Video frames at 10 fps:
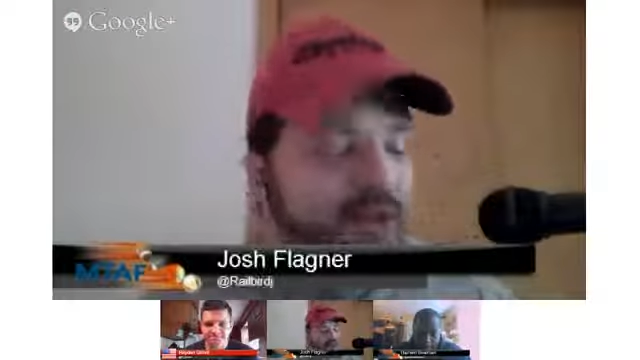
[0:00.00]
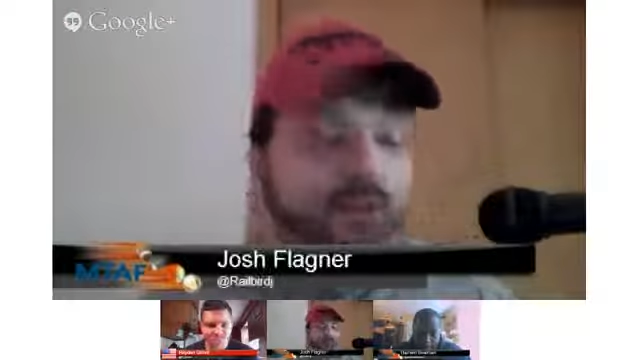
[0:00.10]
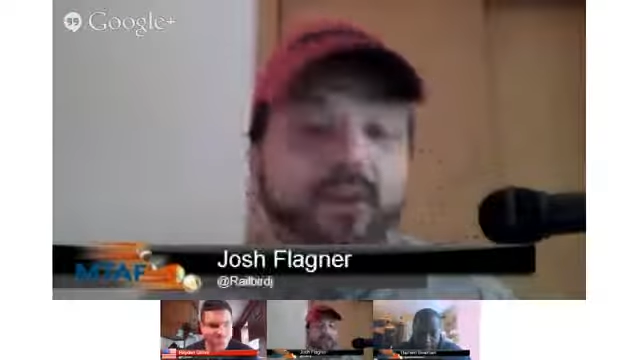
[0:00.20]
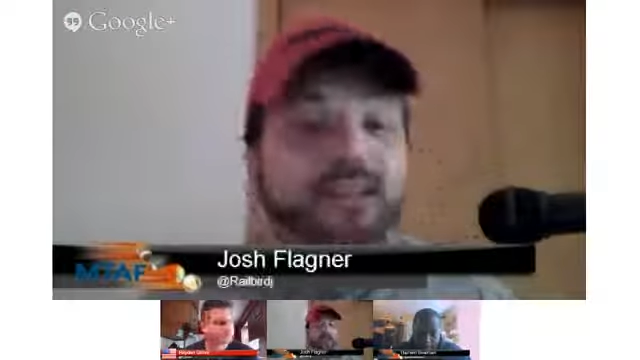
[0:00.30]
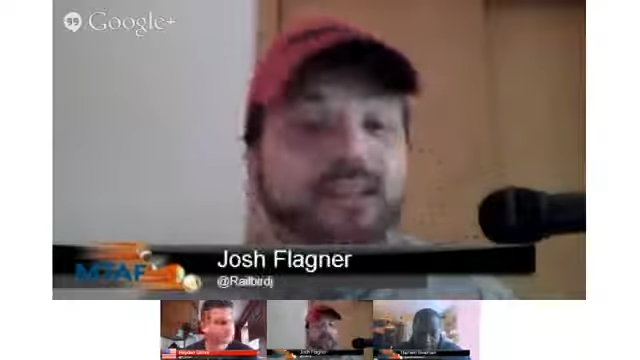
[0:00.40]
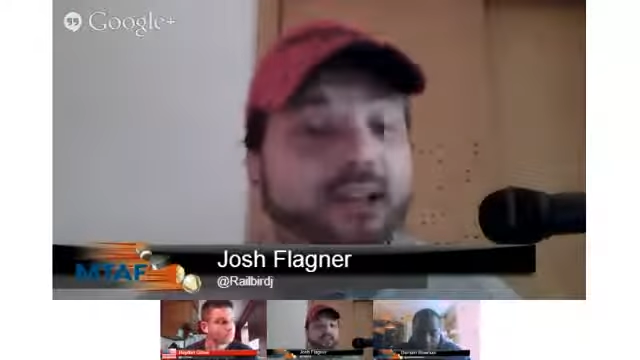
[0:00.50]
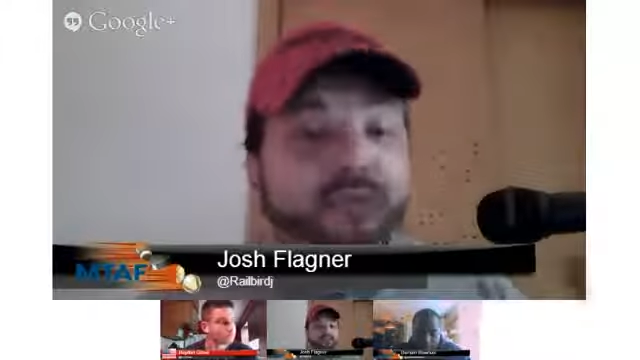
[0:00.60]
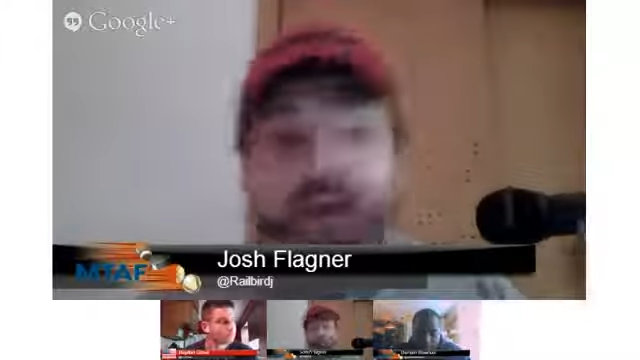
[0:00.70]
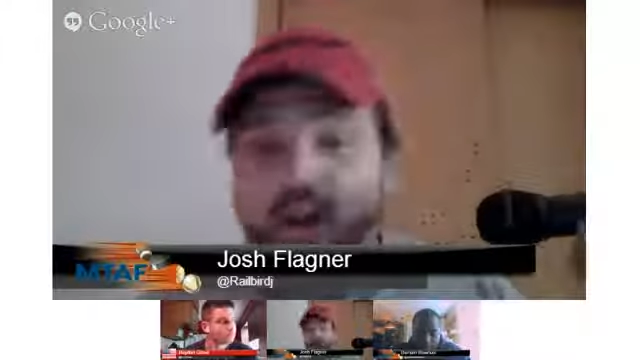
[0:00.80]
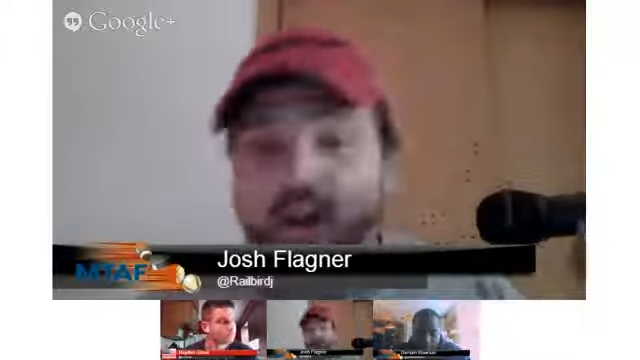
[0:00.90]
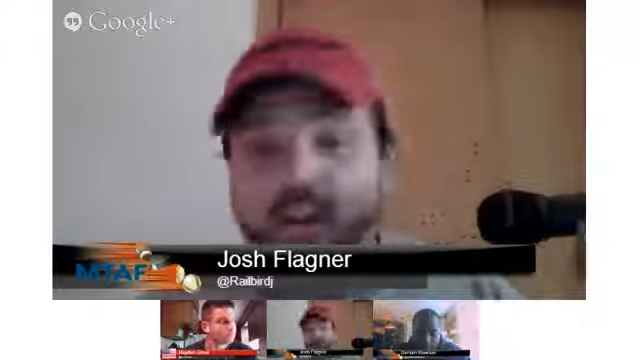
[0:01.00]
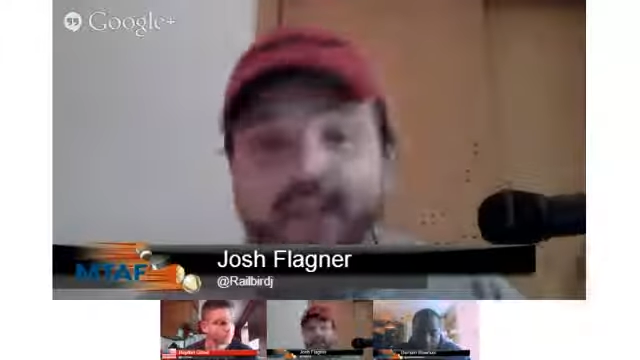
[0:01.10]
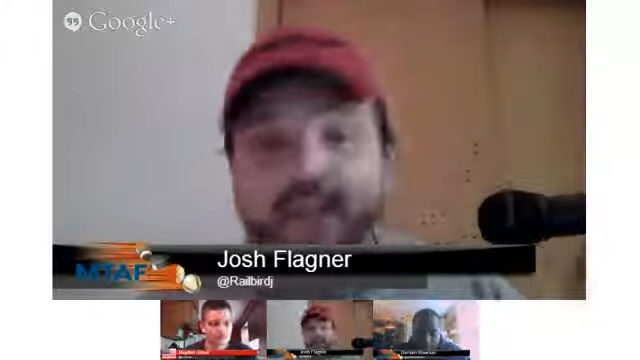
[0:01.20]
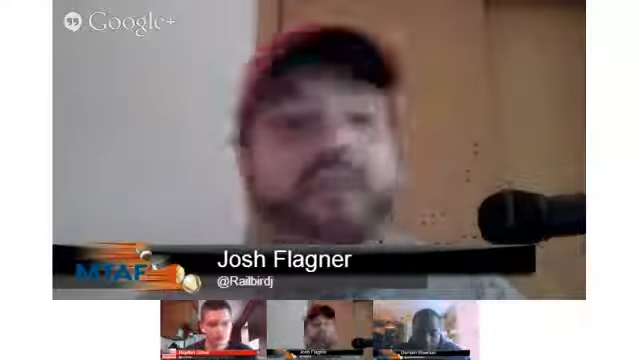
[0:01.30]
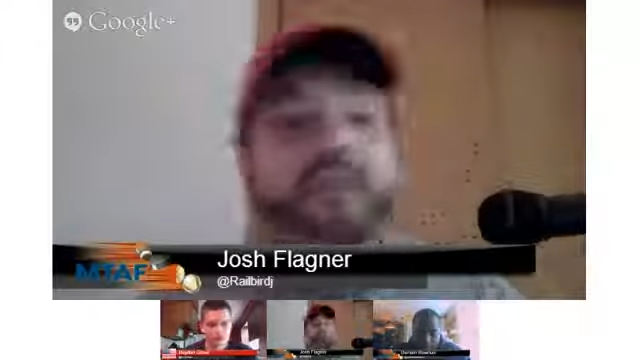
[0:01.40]
We love
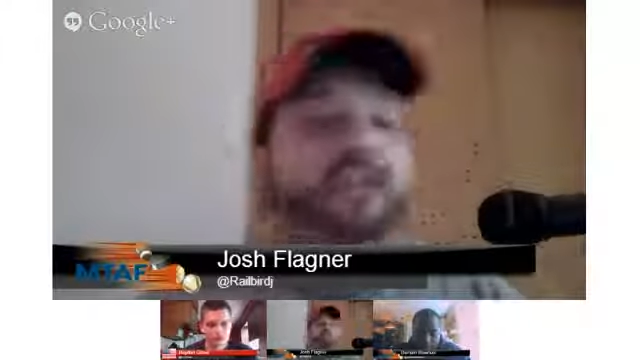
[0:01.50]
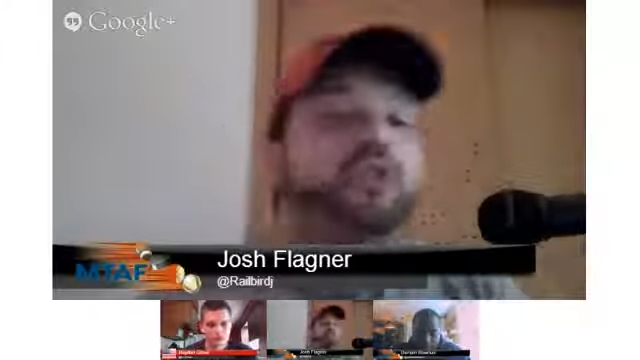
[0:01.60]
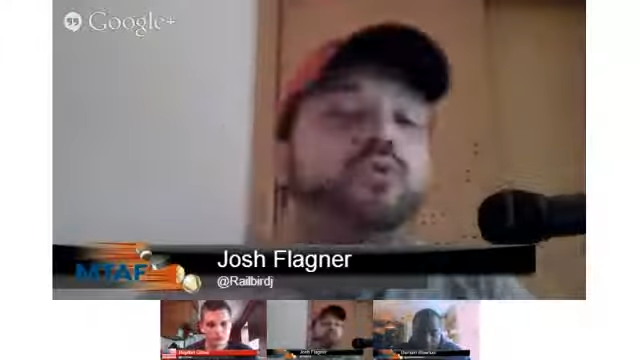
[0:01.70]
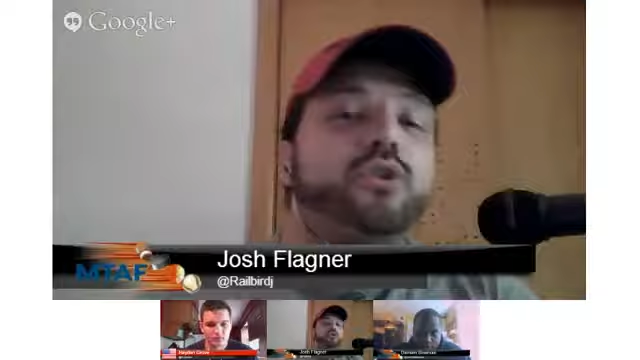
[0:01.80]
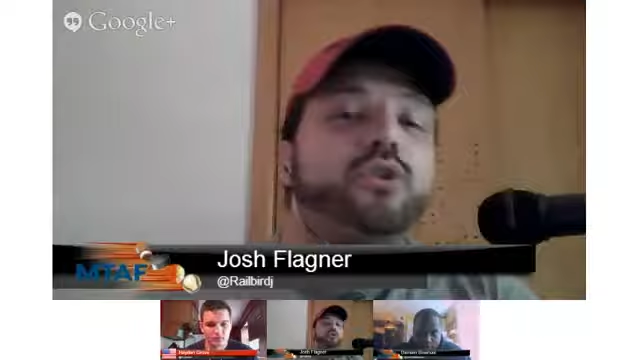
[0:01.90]
y'all. Thank you